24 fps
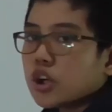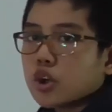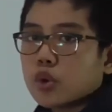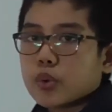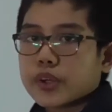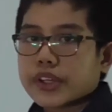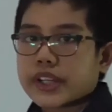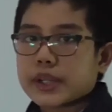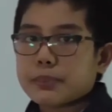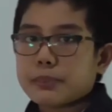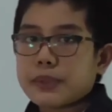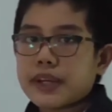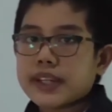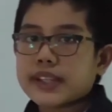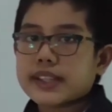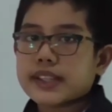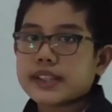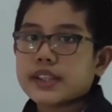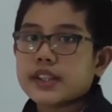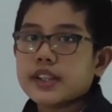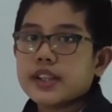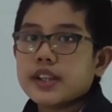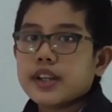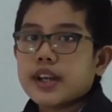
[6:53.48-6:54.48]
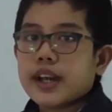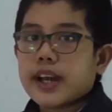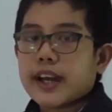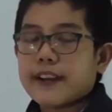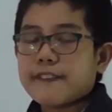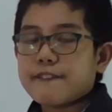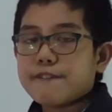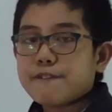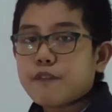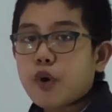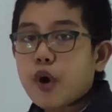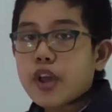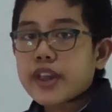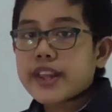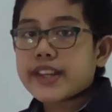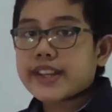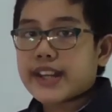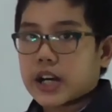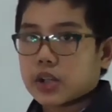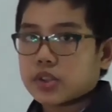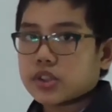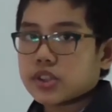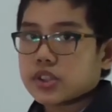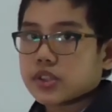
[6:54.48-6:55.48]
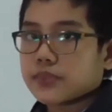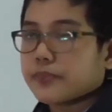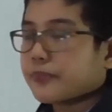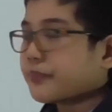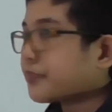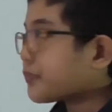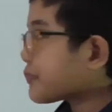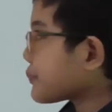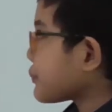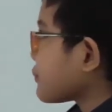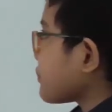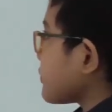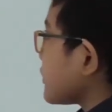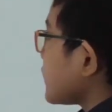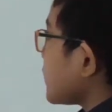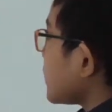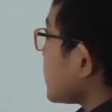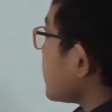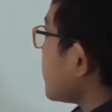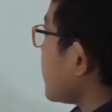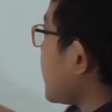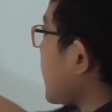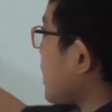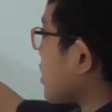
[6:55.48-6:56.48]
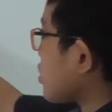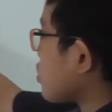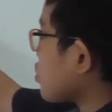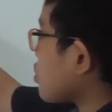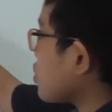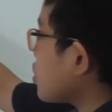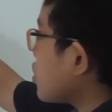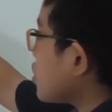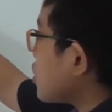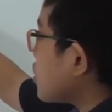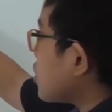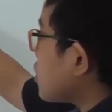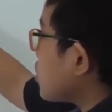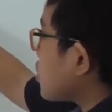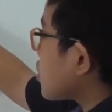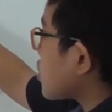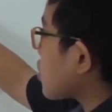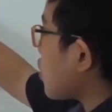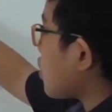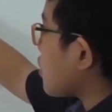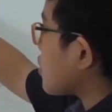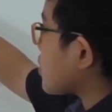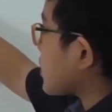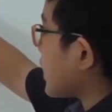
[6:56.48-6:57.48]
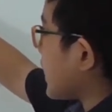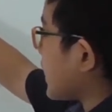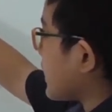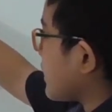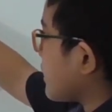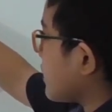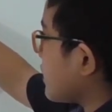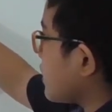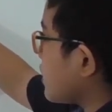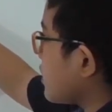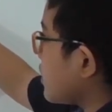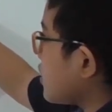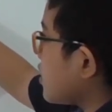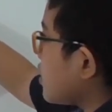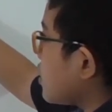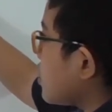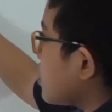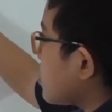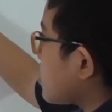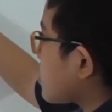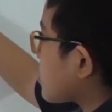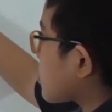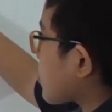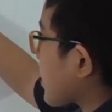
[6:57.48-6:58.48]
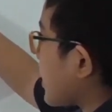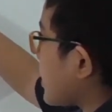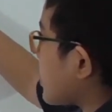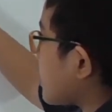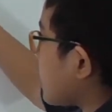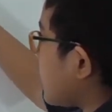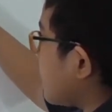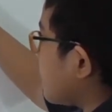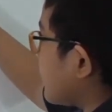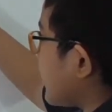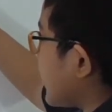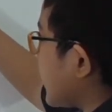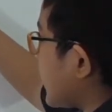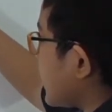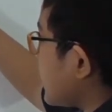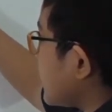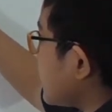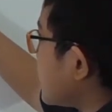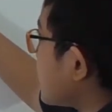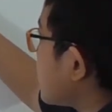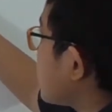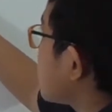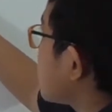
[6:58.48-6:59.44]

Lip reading: We can make it and FOIL it out as cosine squared of A